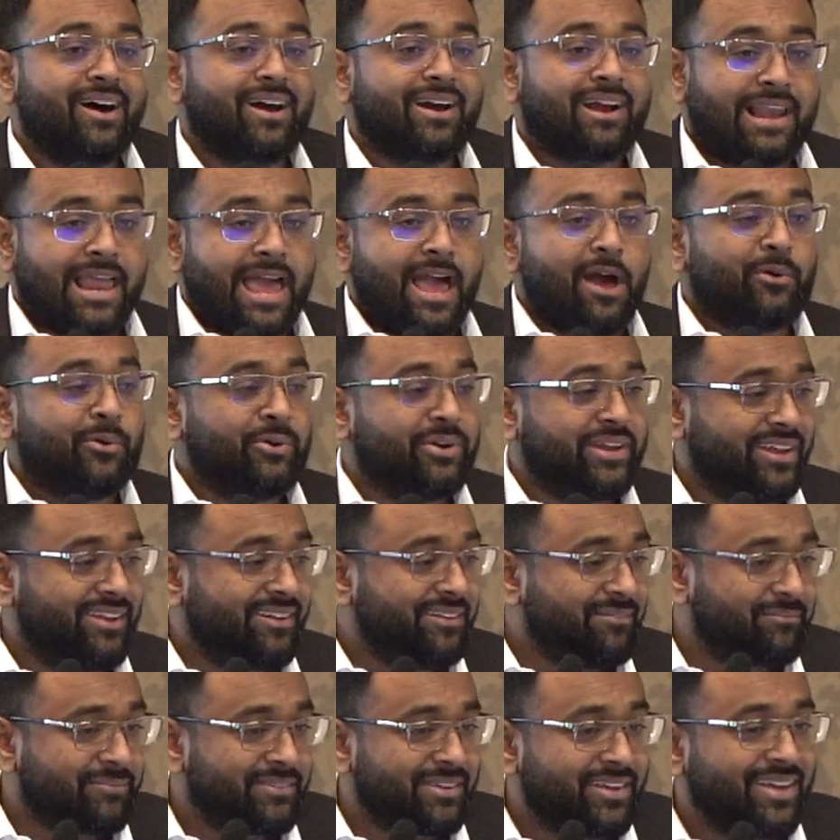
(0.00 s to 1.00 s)
Claire
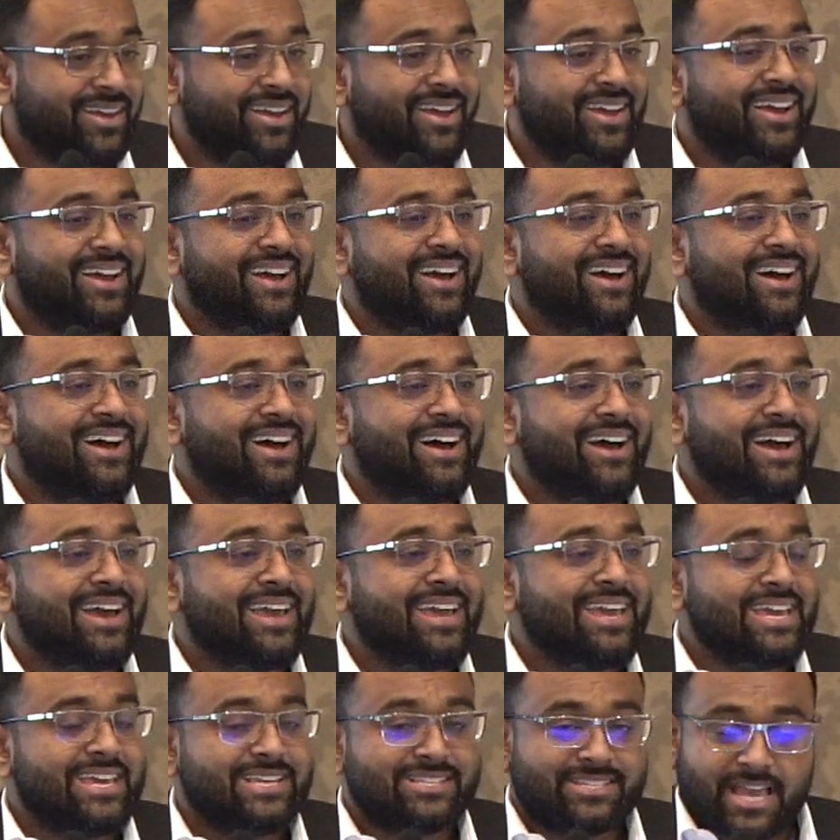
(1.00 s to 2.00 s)
O'Neill,
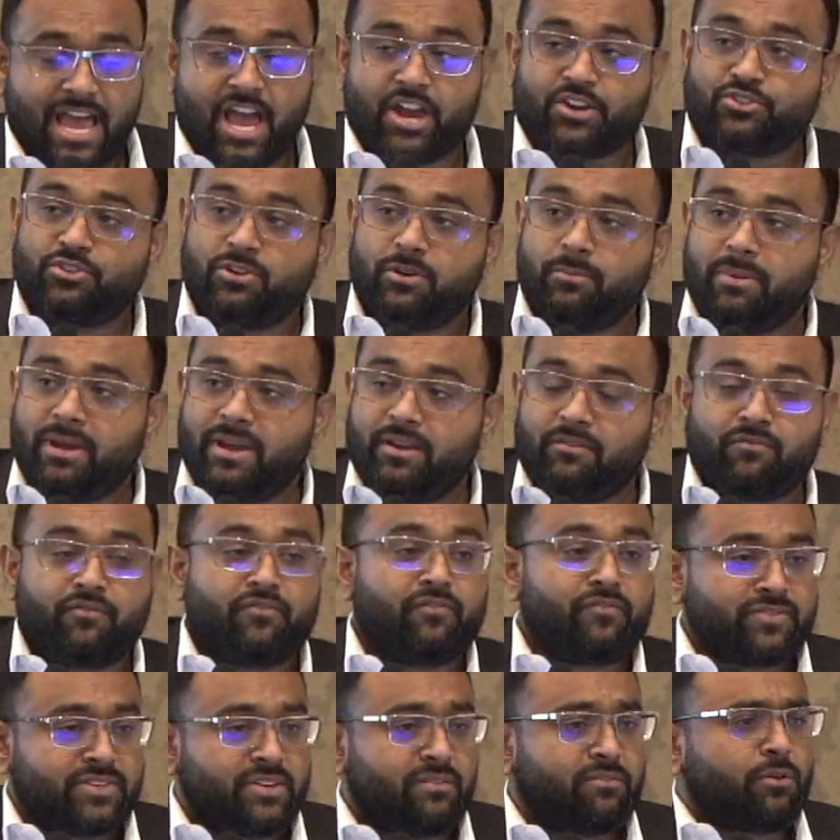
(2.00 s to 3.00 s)
is actually
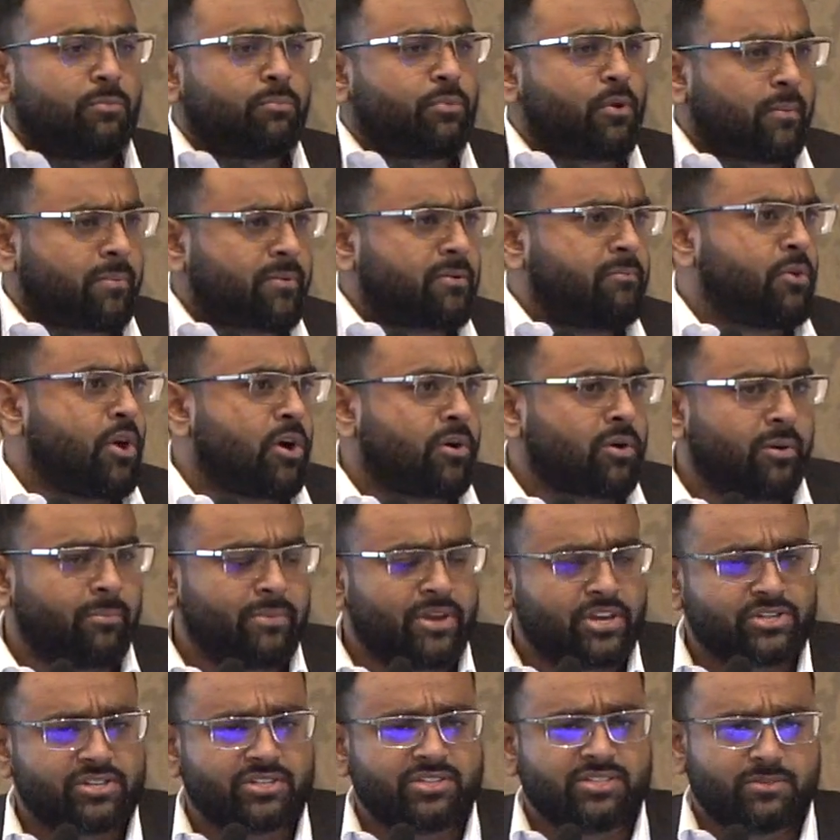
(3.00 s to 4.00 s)
made several
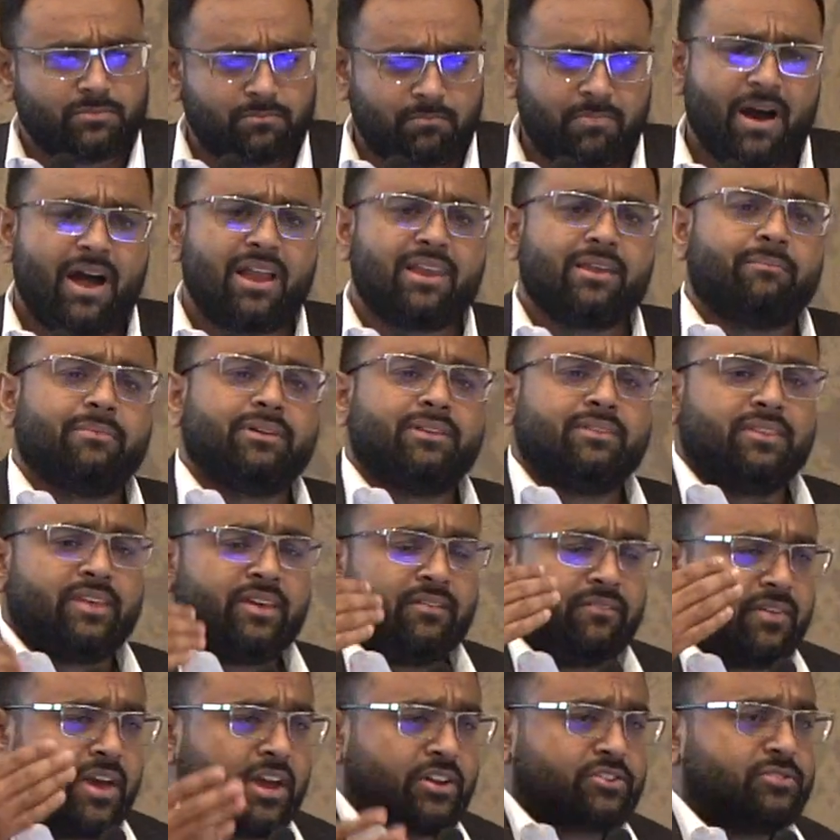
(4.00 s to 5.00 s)
proclamations in Parliament.
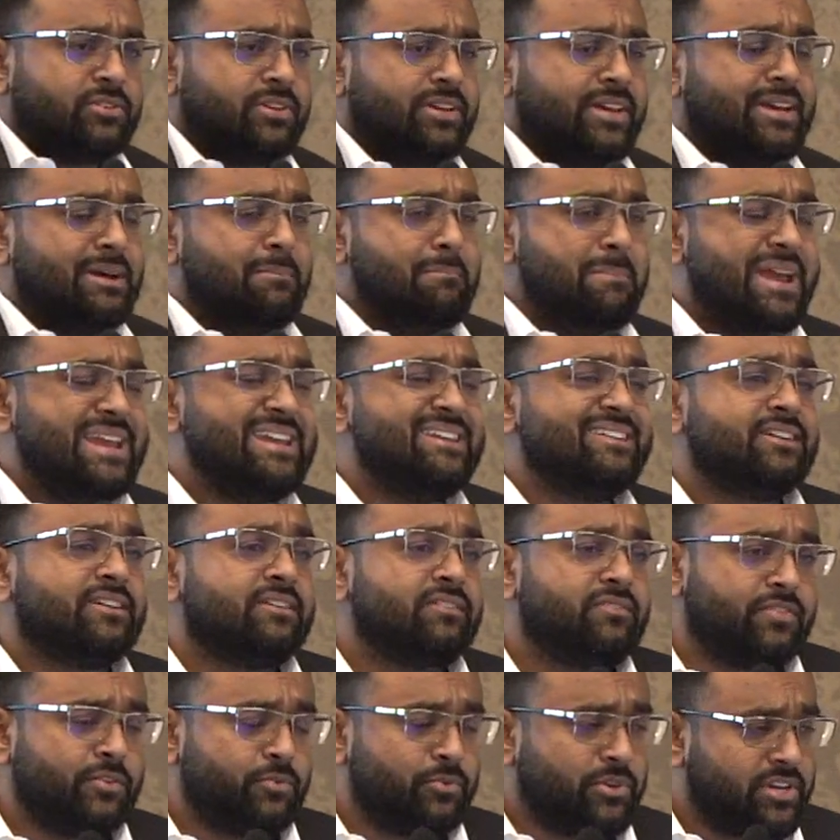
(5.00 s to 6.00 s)
They've actually
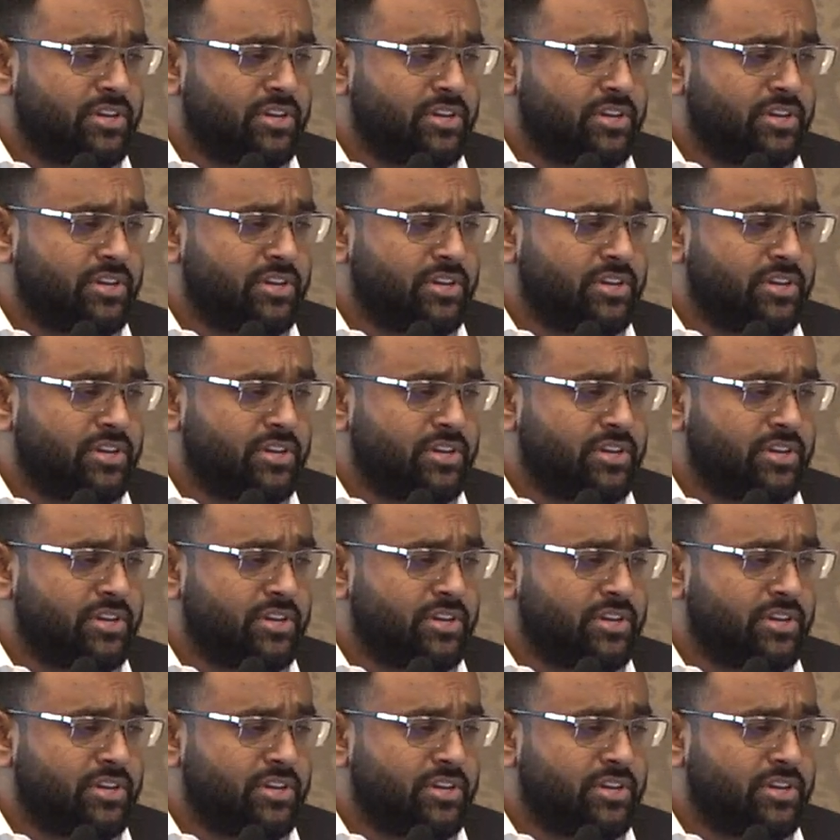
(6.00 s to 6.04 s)
amended few